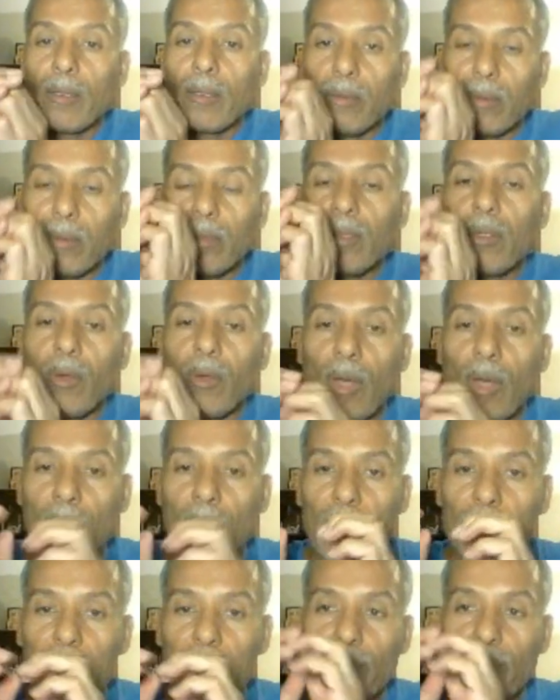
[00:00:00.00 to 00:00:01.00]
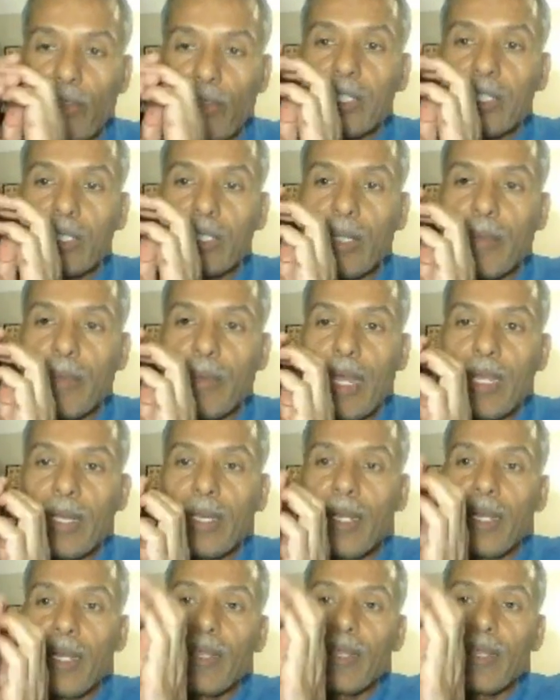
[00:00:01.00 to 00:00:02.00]
as it fits them
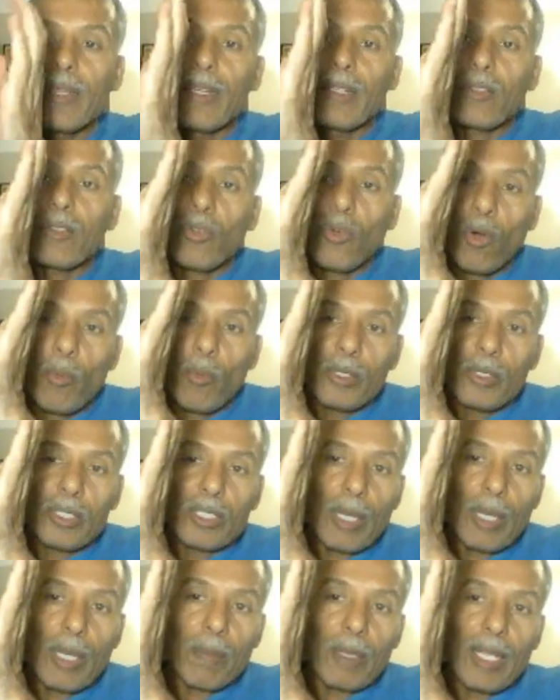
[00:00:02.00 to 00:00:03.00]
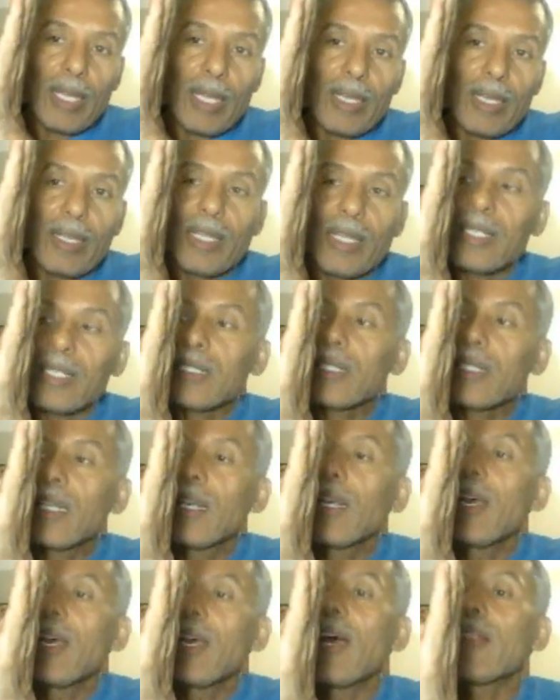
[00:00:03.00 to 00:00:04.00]
in, then it opens up like this,
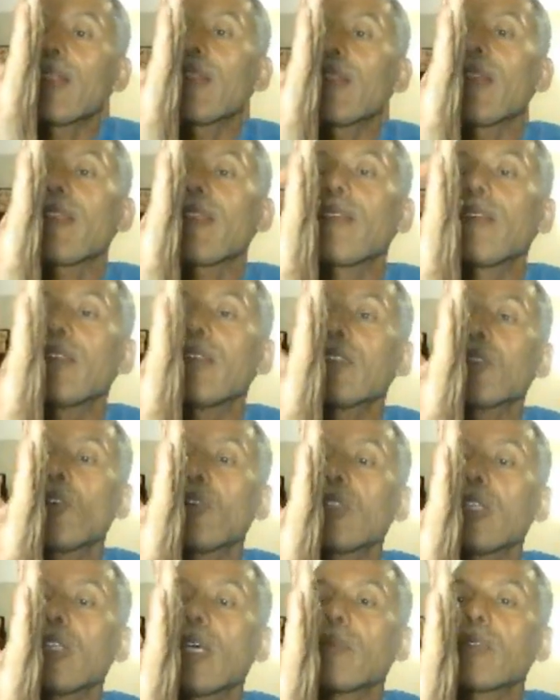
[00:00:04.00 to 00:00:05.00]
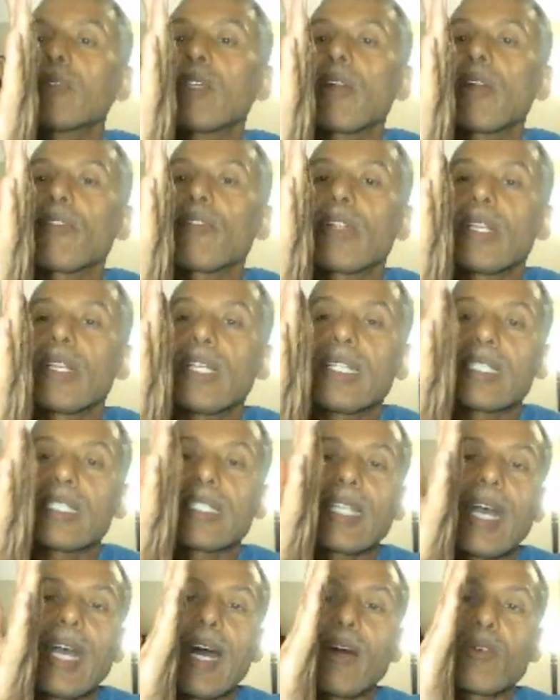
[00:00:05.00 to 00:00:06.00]
and the 3 sodiums are
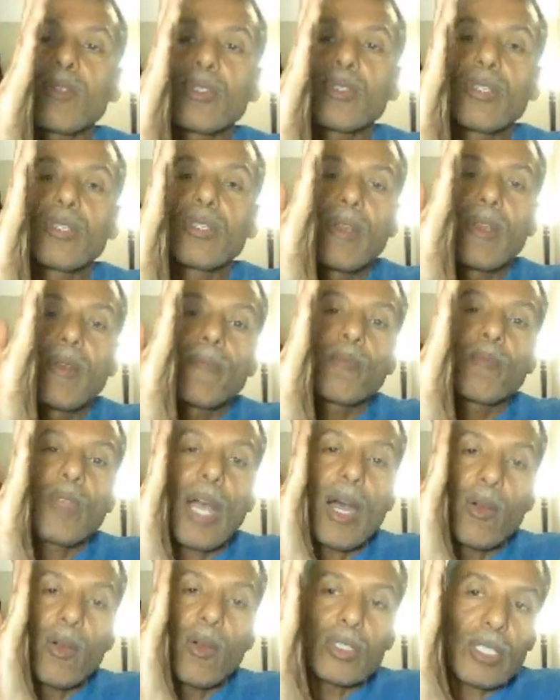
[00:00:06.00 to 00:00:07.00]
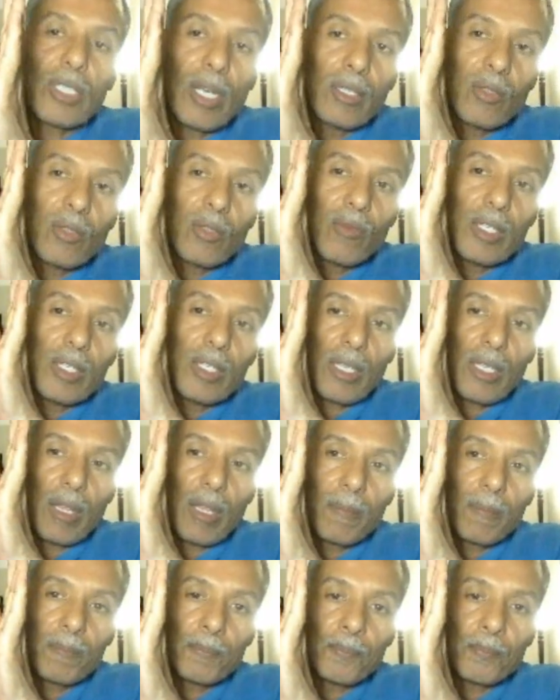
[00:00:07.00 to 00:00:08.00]
released outside of the
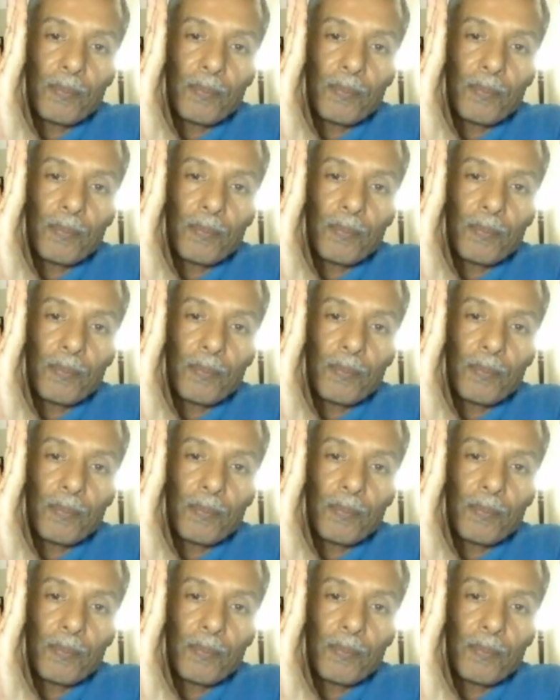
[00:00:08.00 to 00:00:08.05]
cell.